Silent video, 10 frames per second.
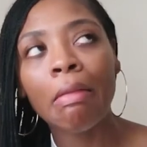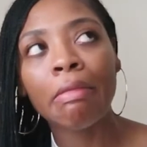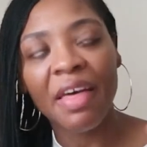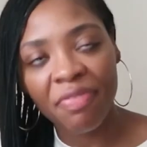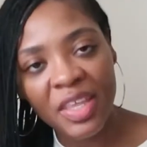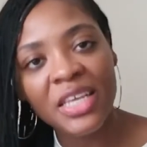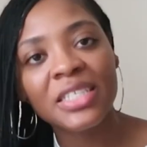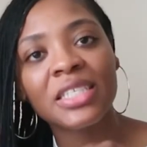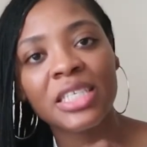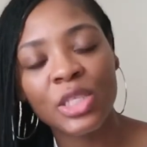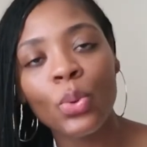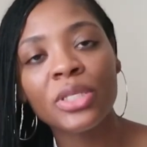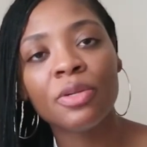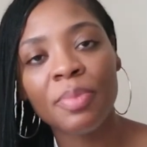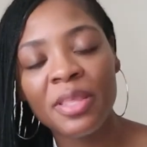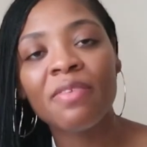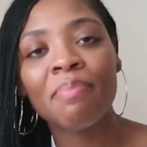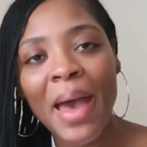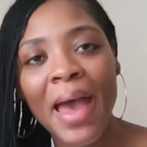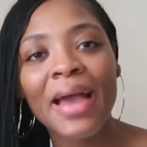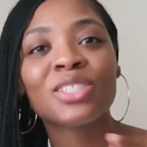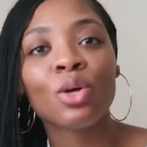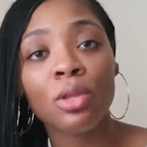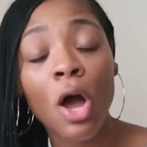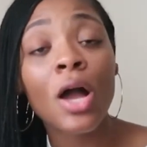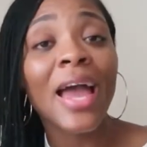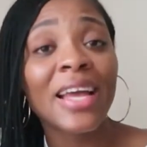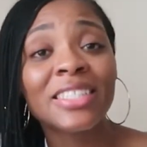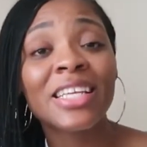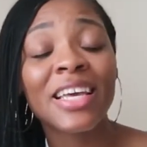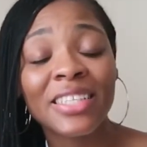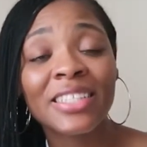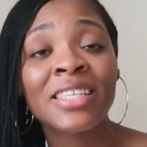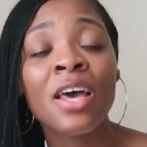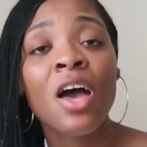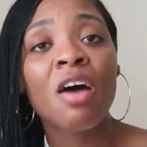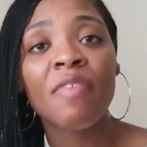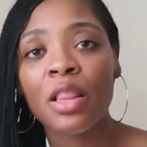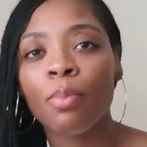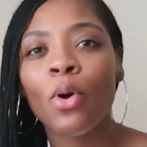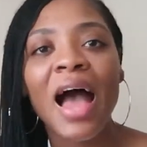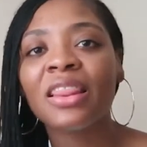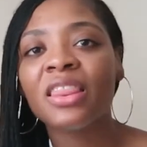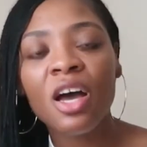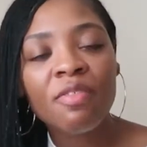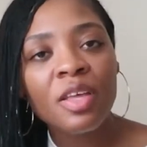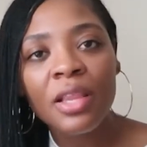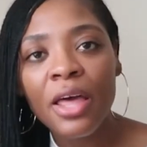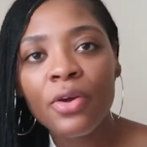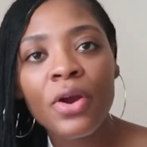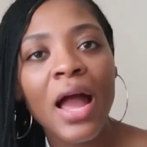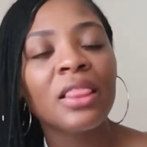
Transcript: that this is going to be the bag so long as it's available. I love the leather. I